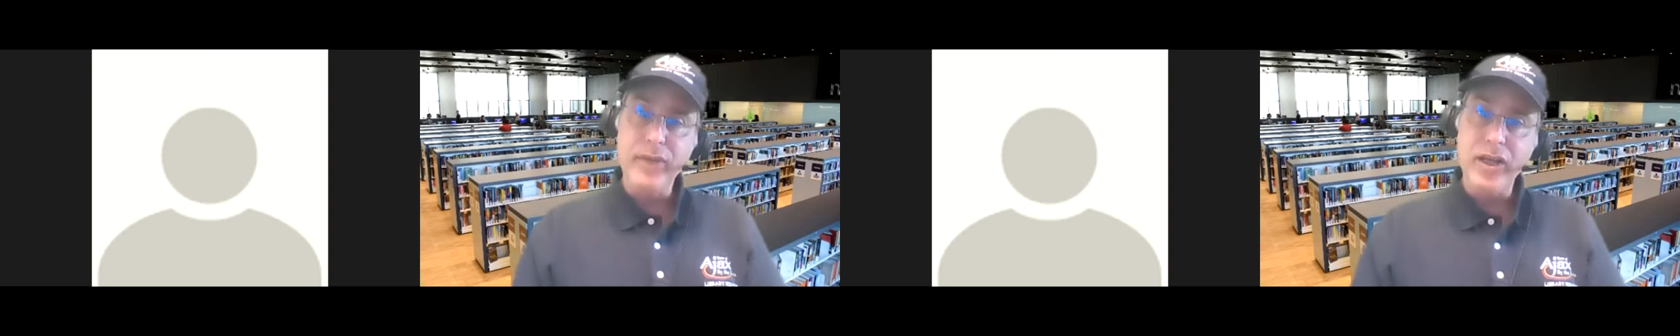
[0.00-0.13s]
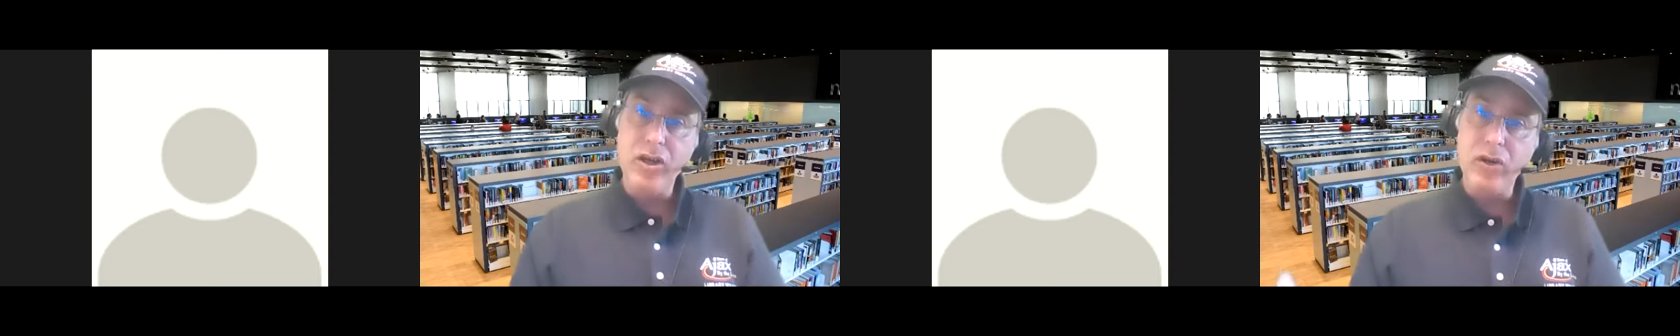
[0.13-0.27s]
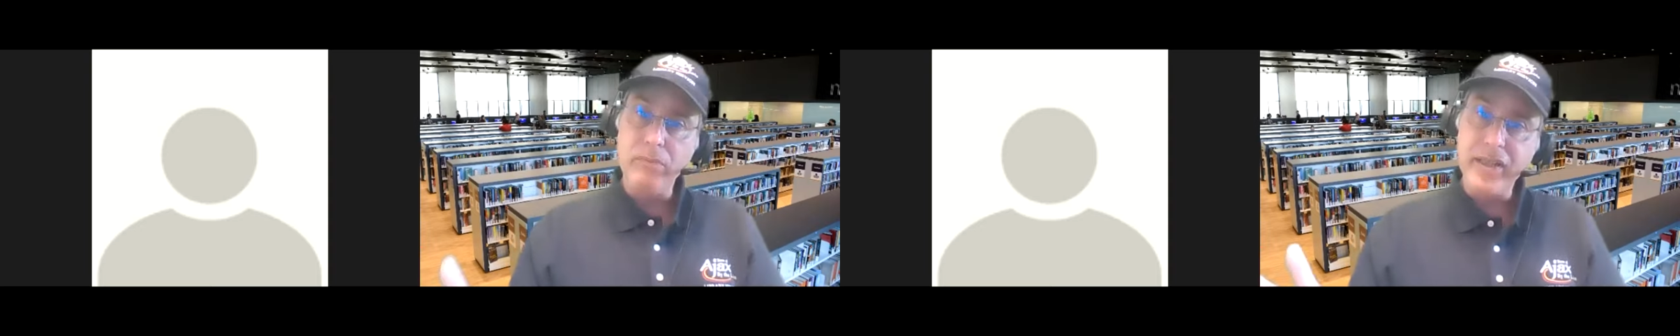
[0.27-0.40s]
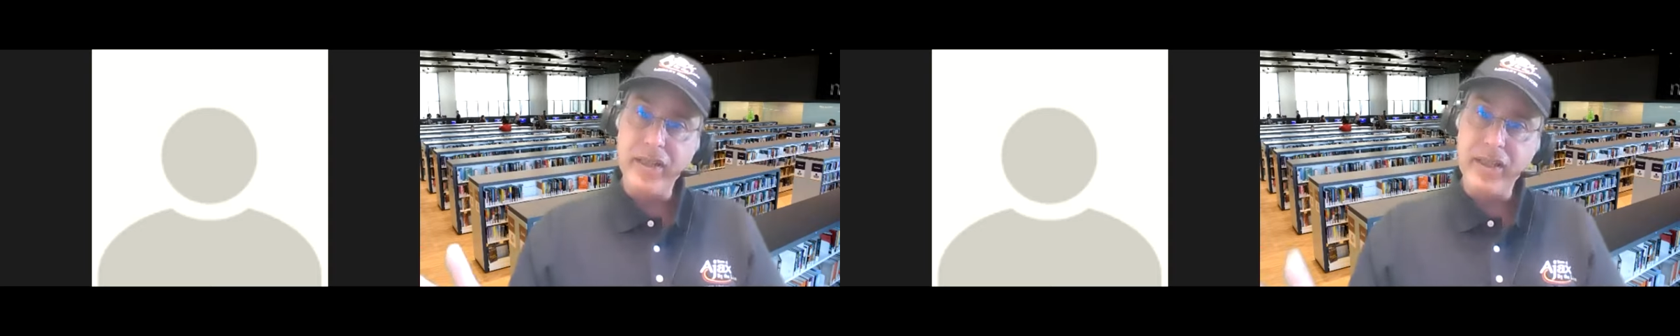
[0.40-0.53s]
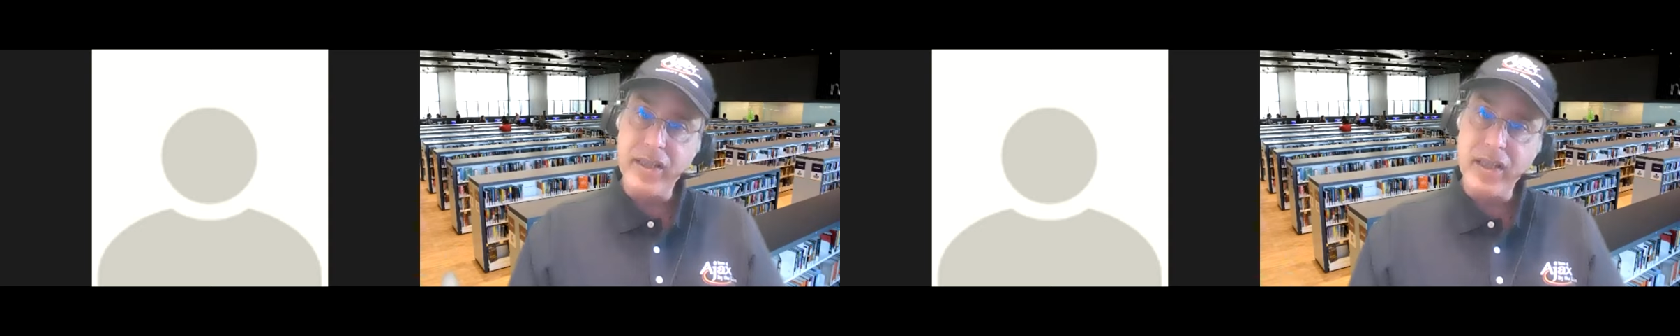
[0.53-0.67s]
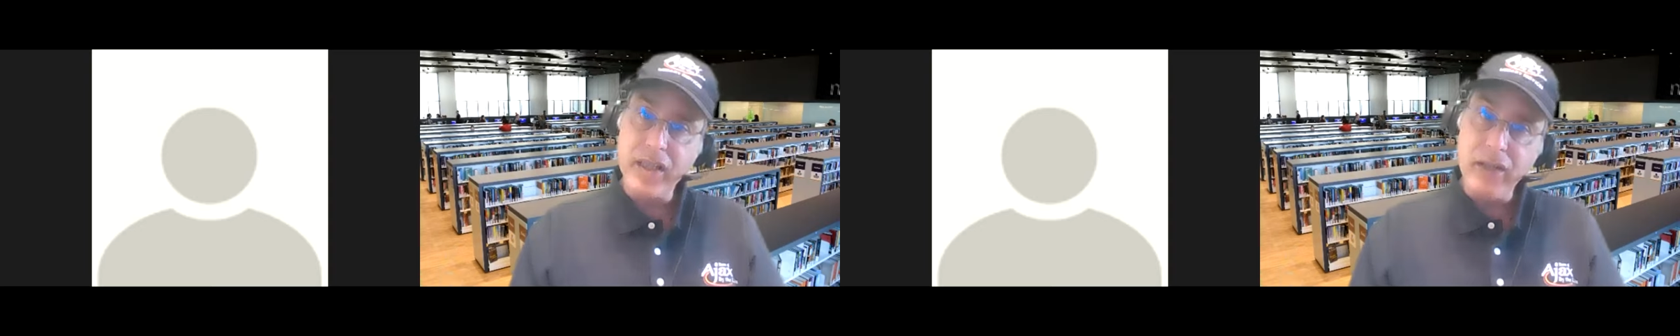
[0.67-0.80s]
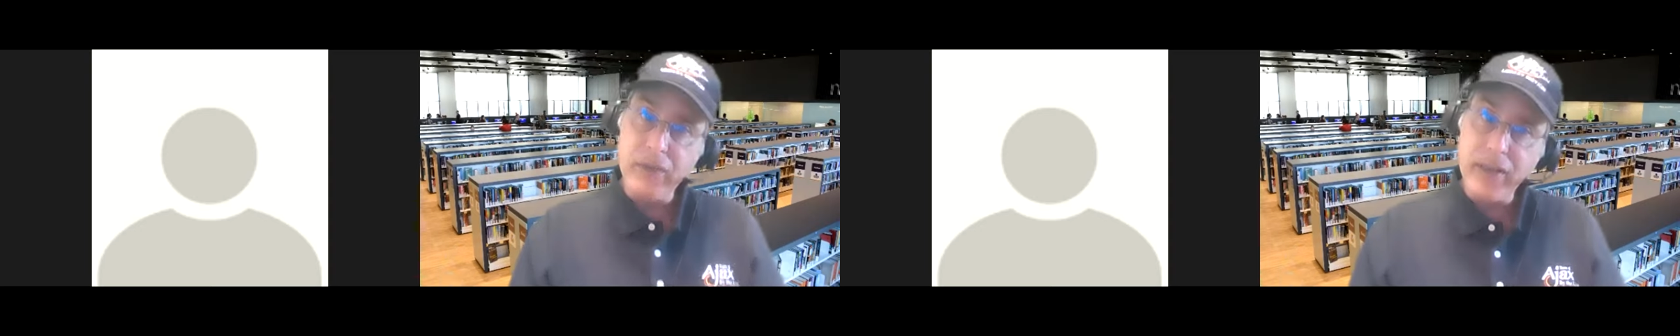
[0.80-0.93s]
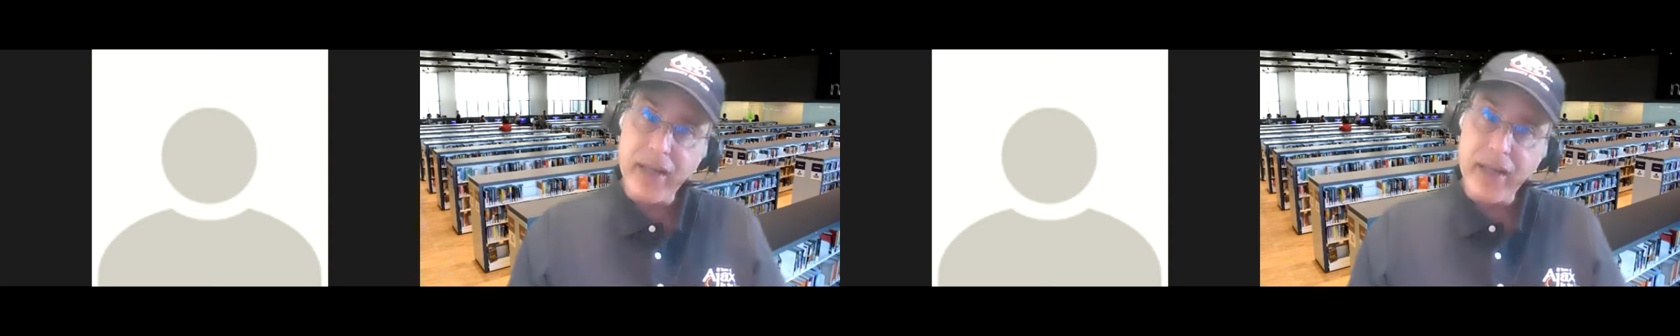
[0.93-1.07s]
we hope to see
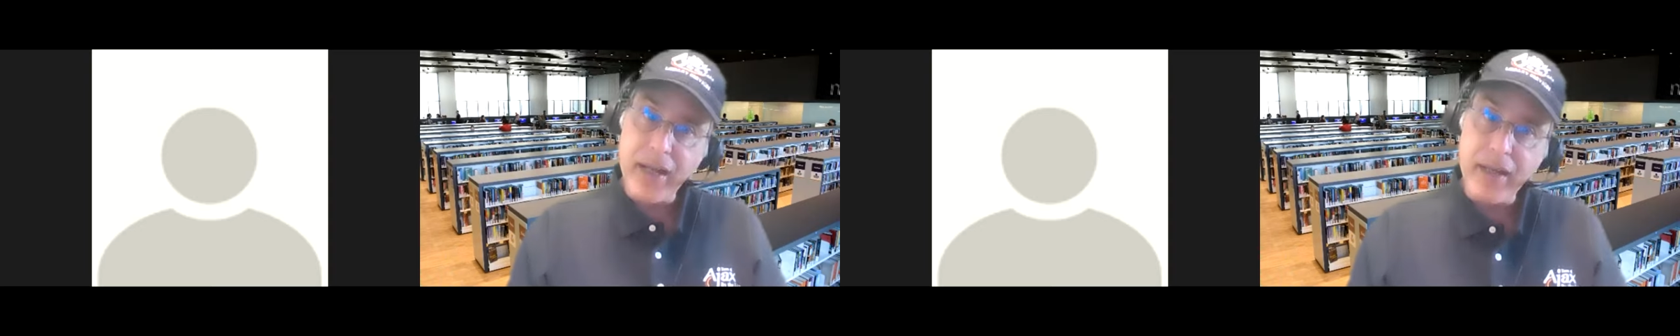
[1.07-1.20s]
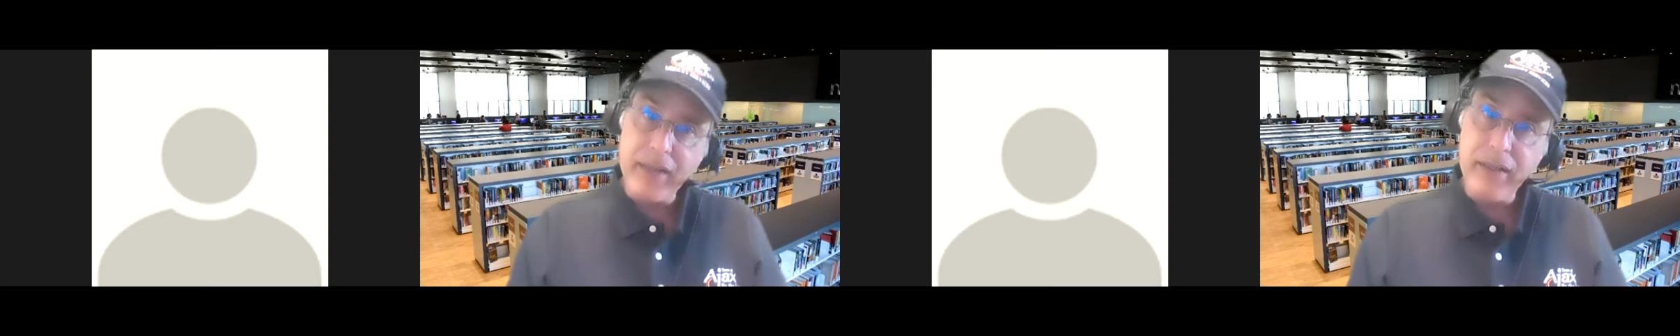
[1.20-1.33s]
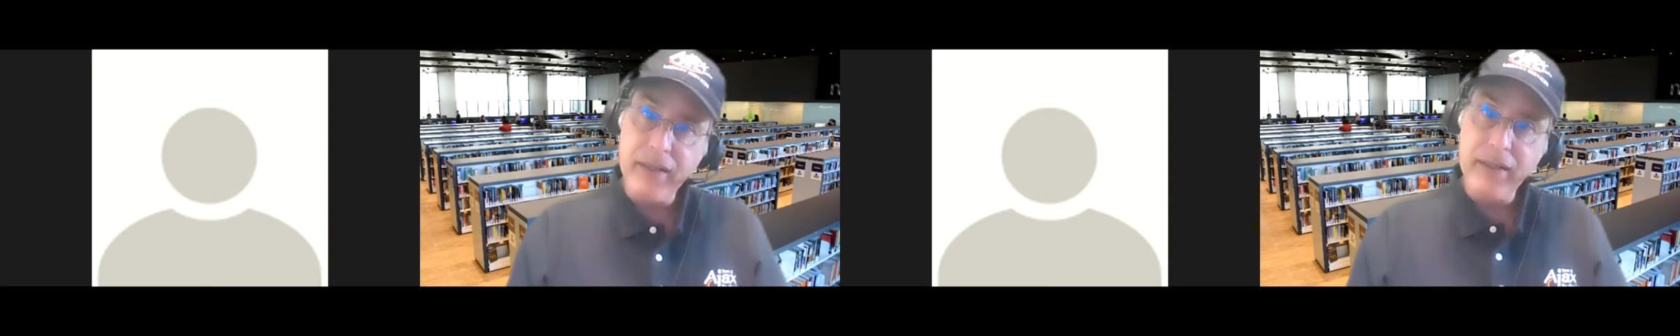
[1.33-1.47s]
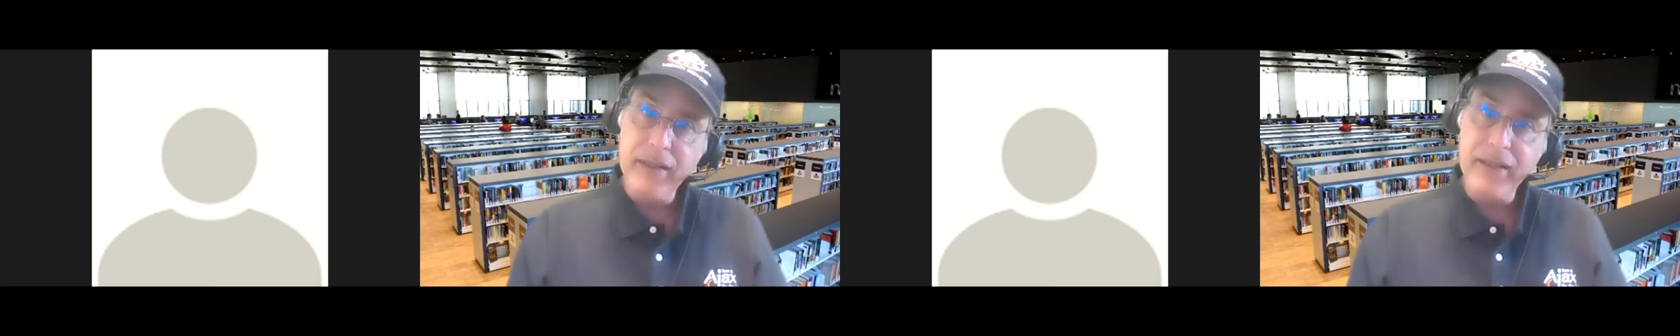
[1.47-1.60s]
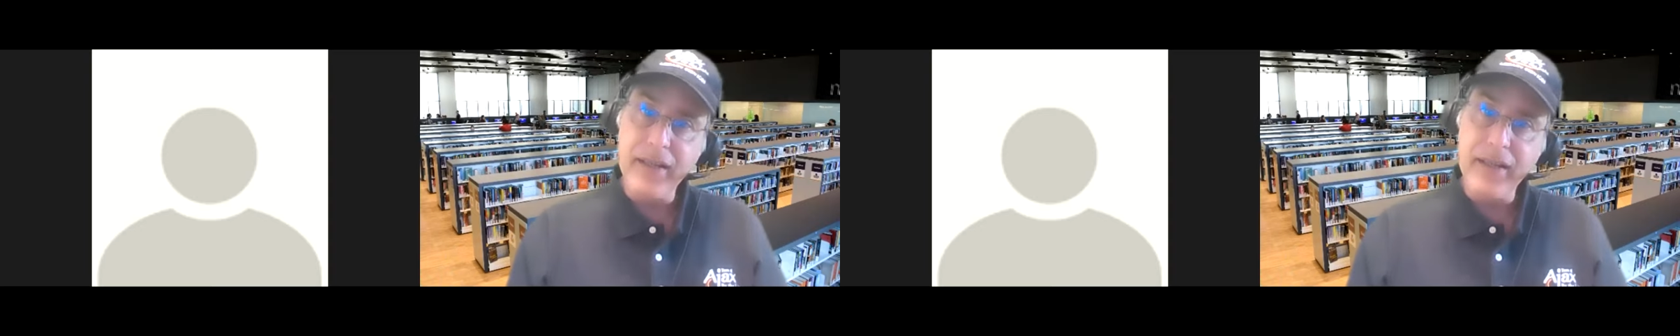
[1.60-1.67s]
you again